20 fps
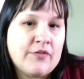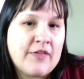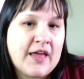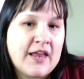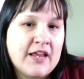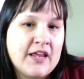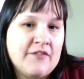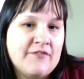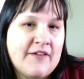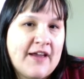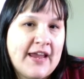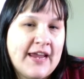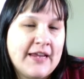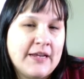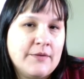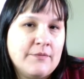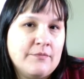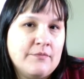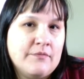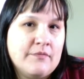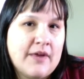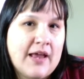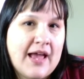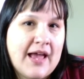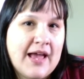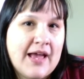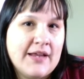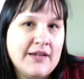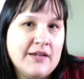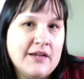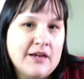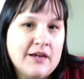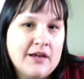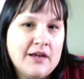that if I had